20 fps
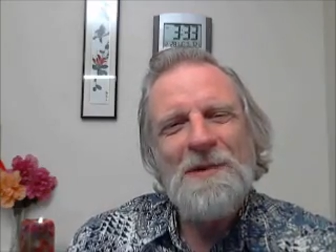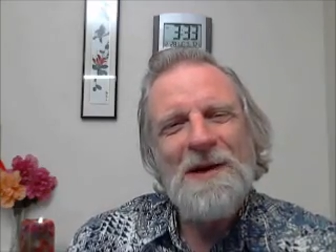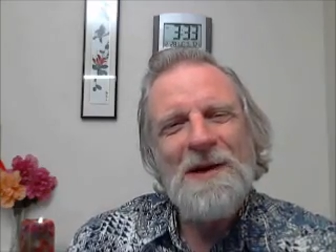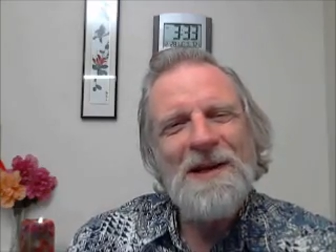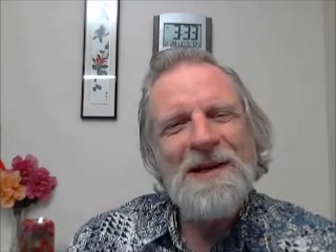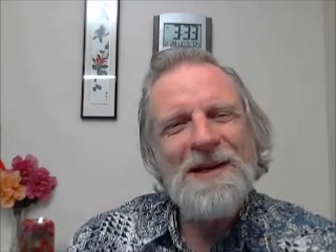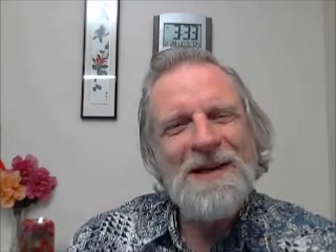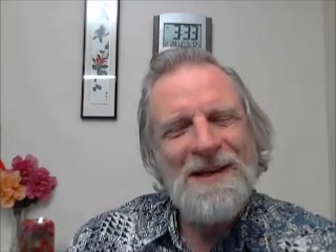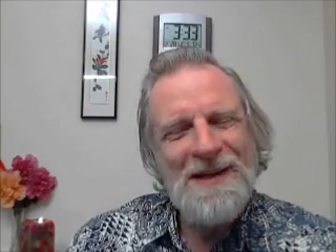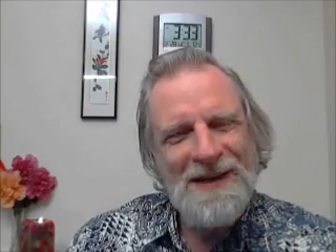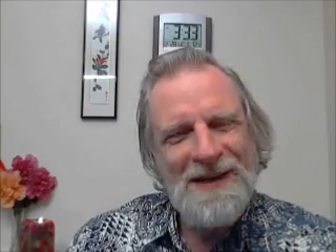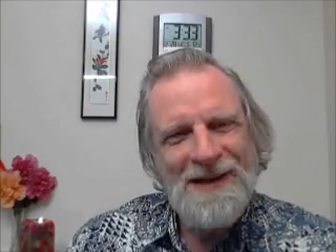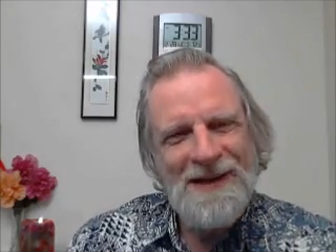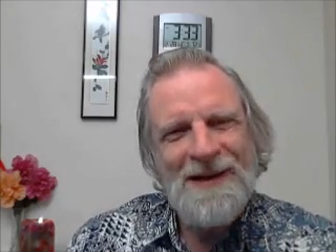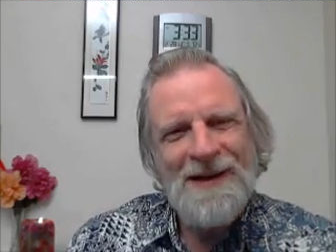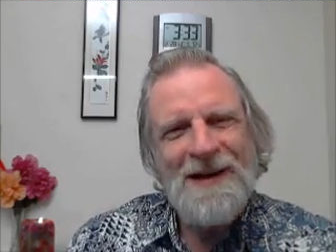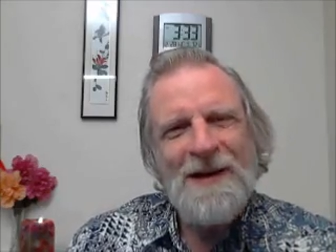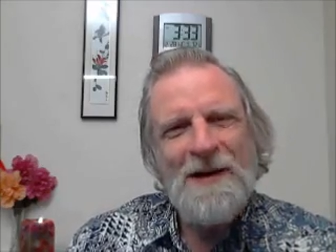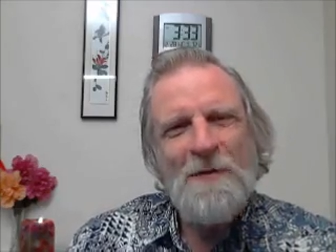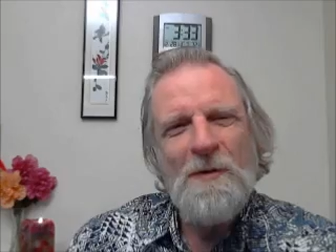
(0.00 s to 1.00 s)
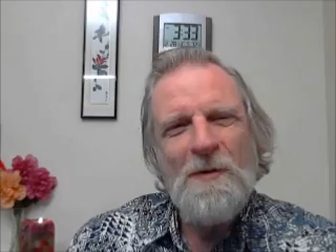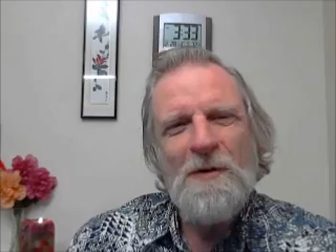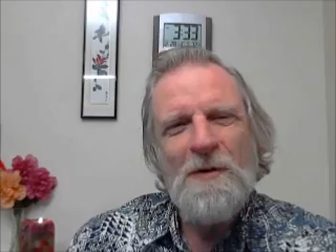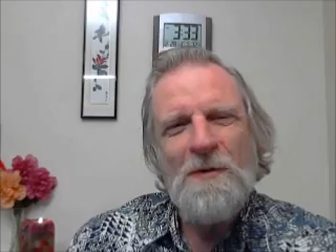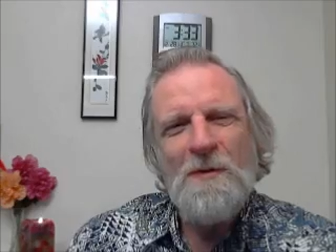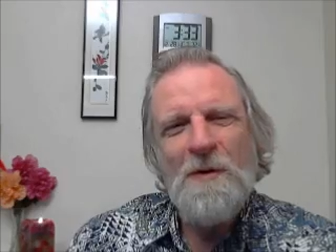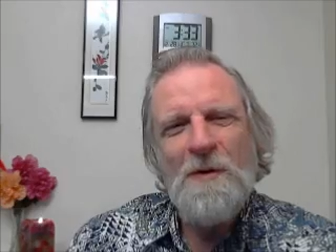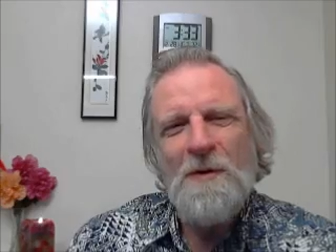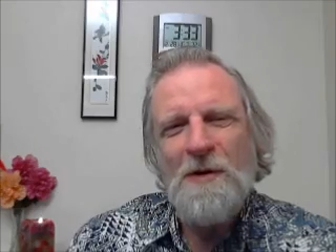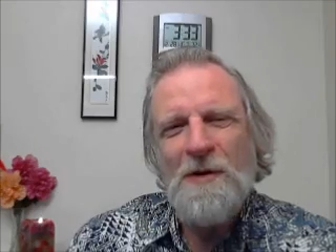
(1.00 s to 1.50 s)
but I
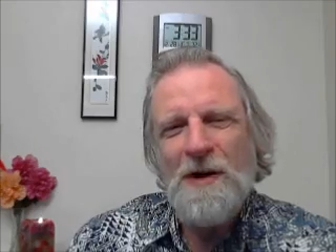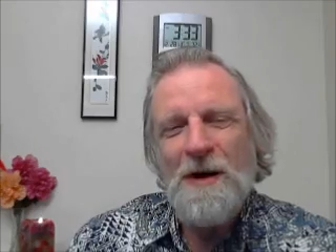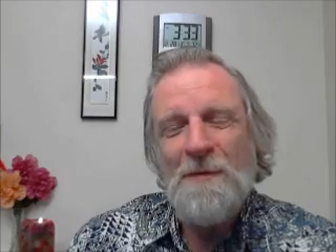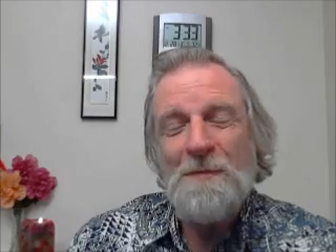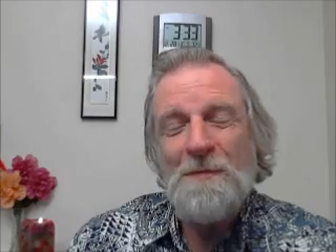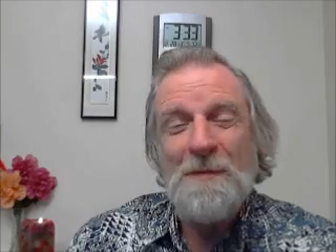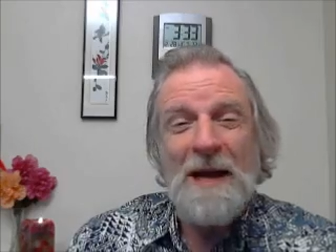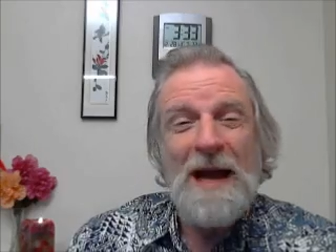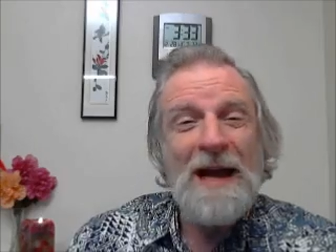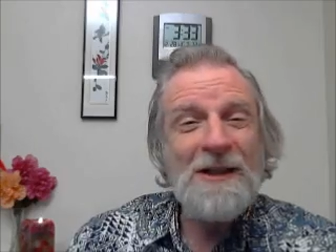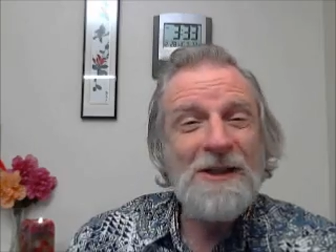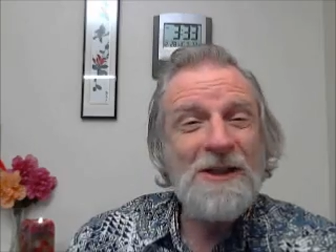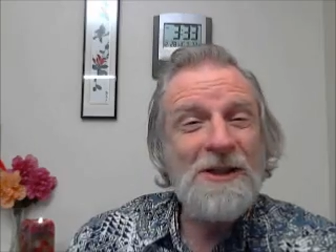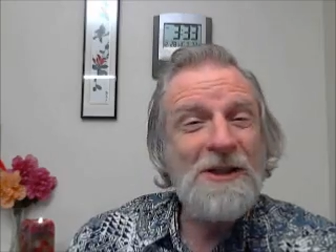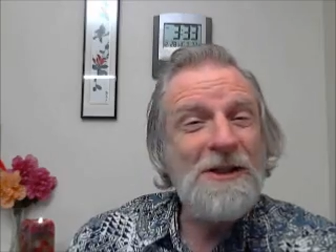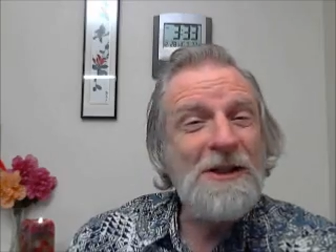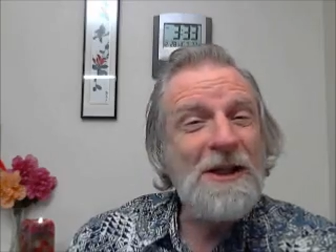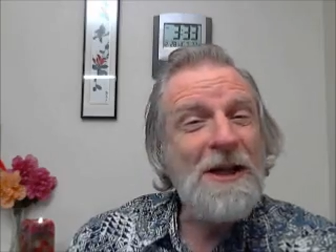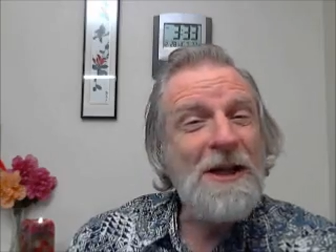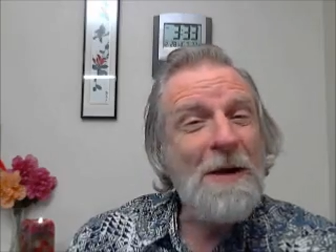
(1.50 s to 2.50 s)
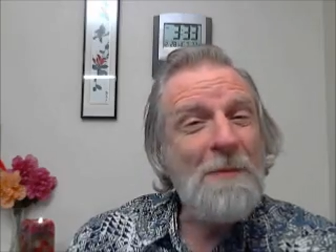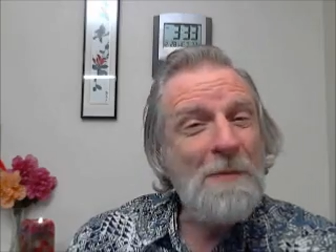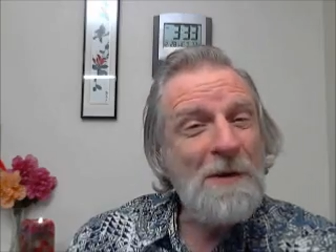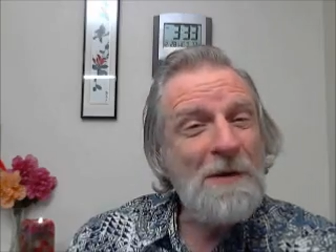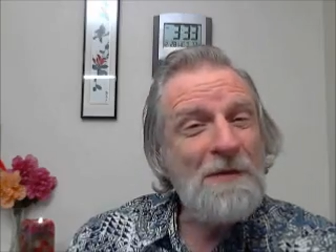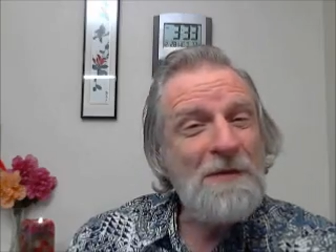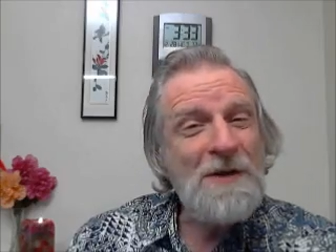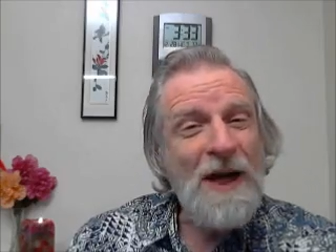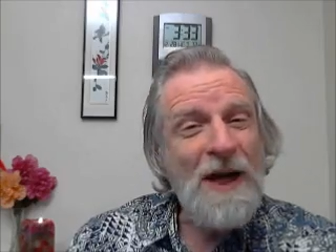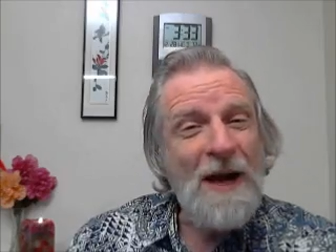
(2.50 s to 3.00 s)
w woke up actually a couple
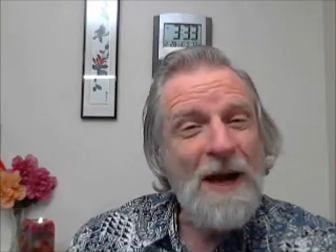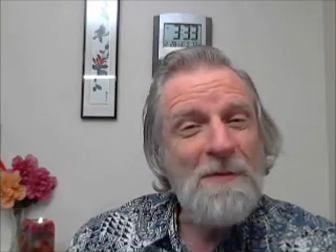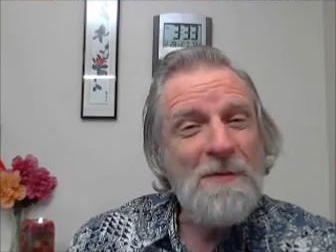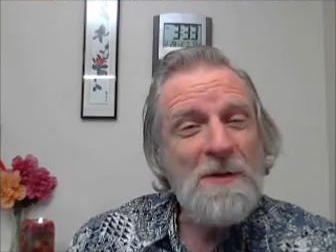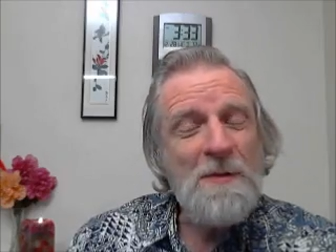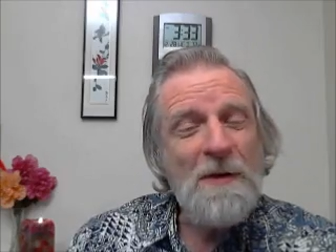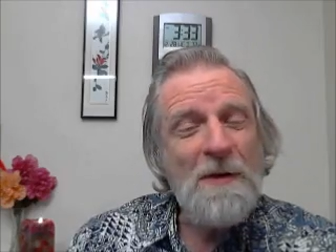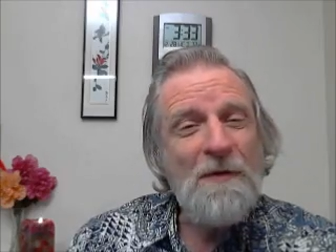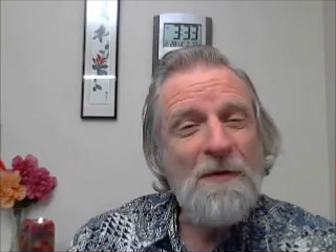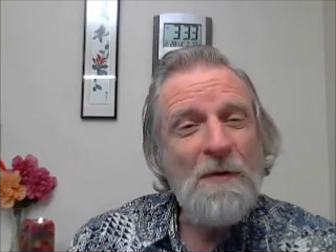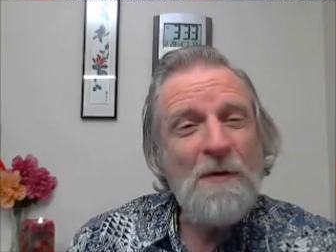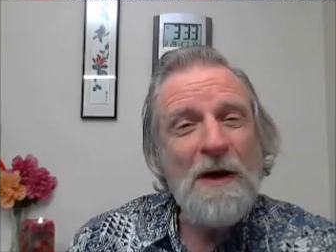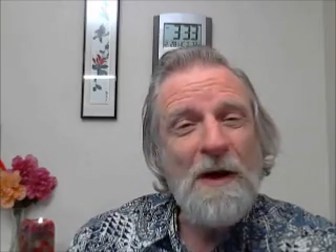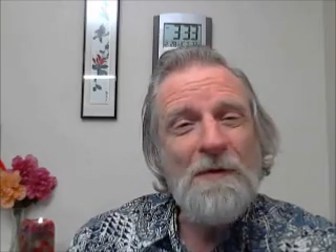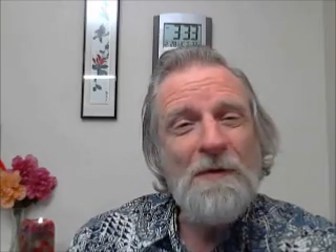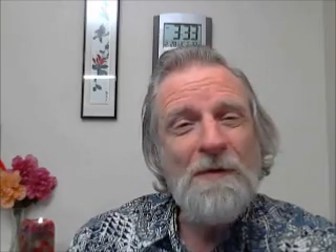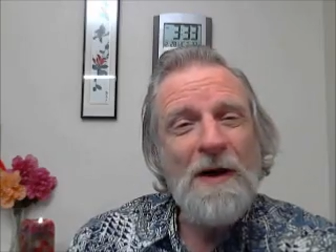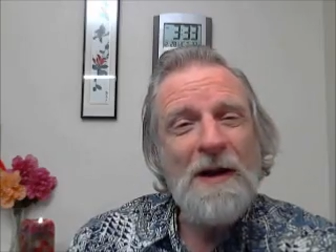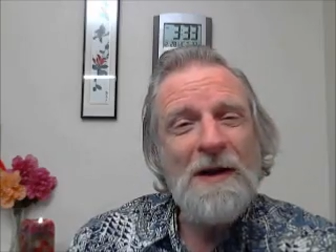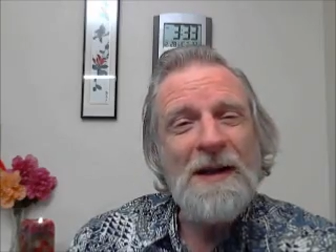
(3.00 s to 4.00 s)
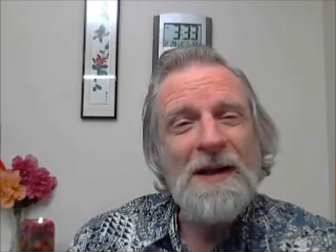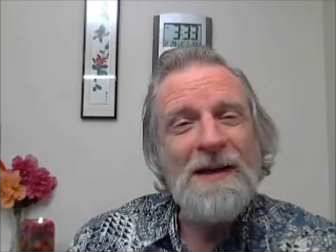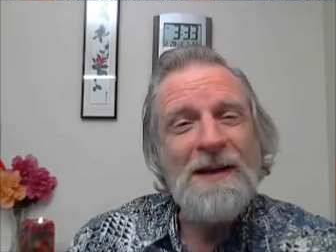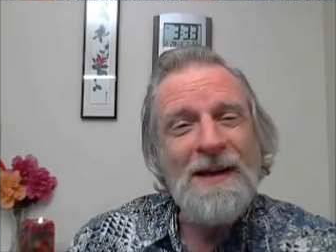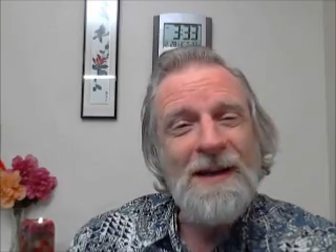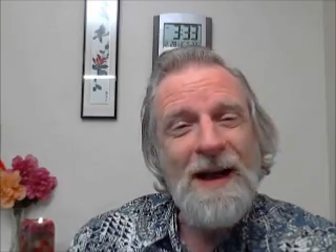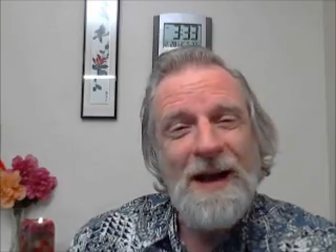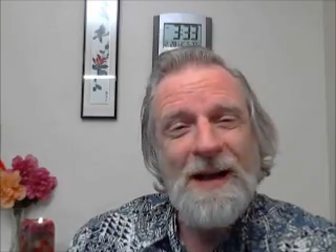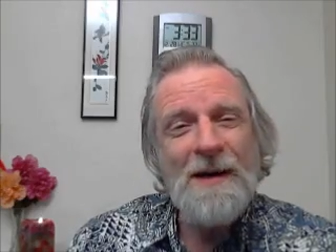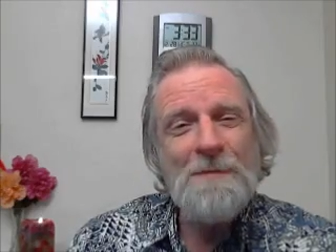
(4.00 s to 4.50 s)
of times before I finally
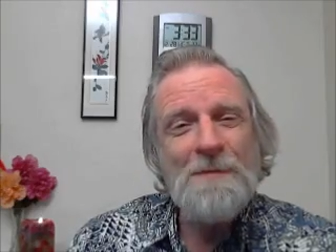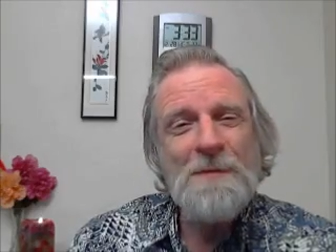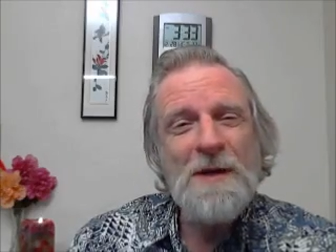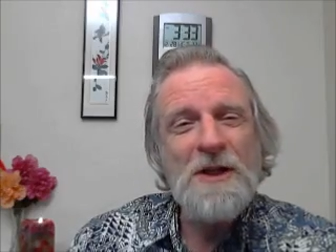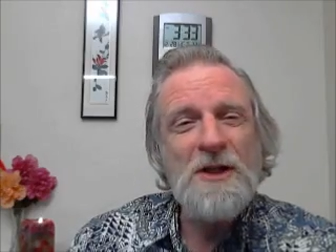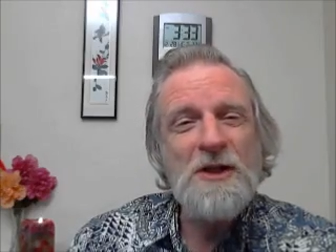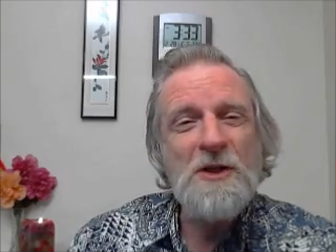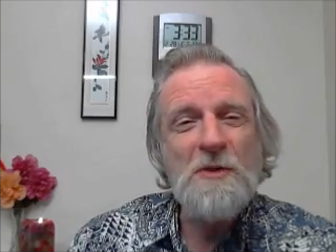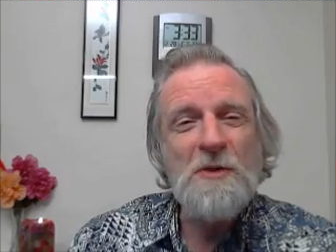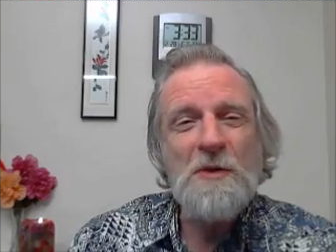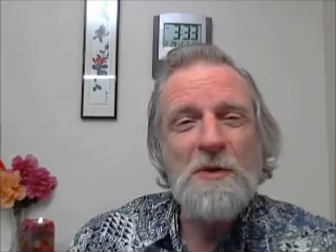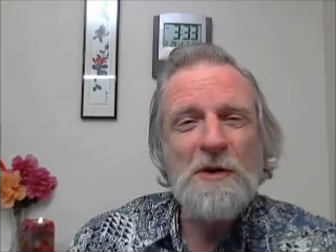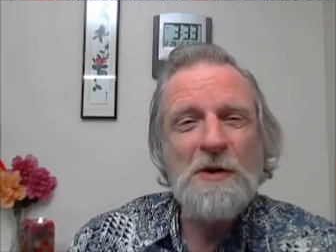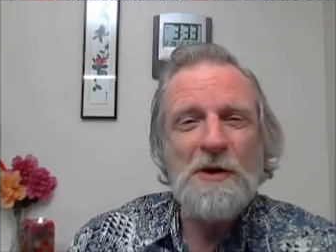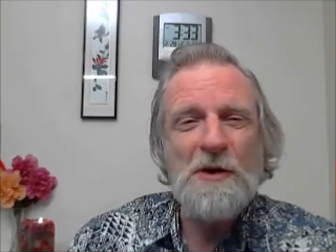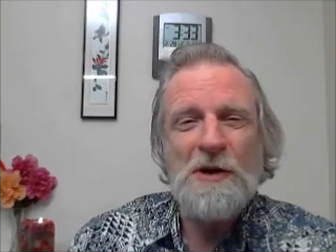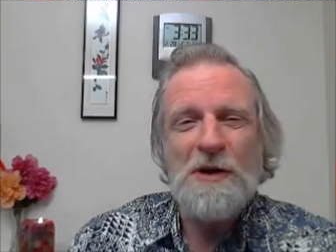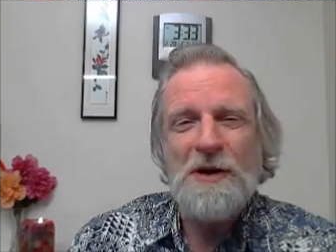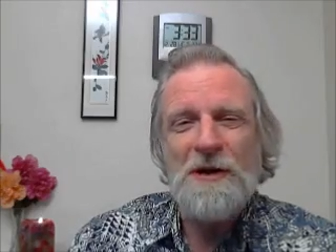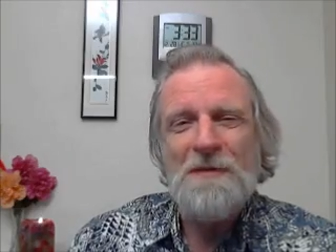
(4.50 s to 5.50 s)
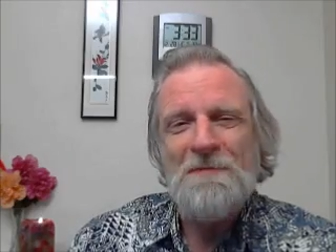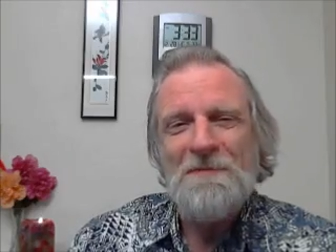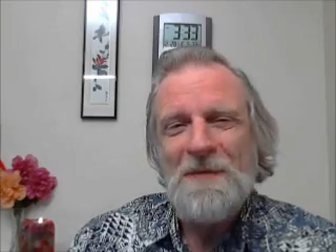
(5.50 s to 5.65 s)
got up at two thirty.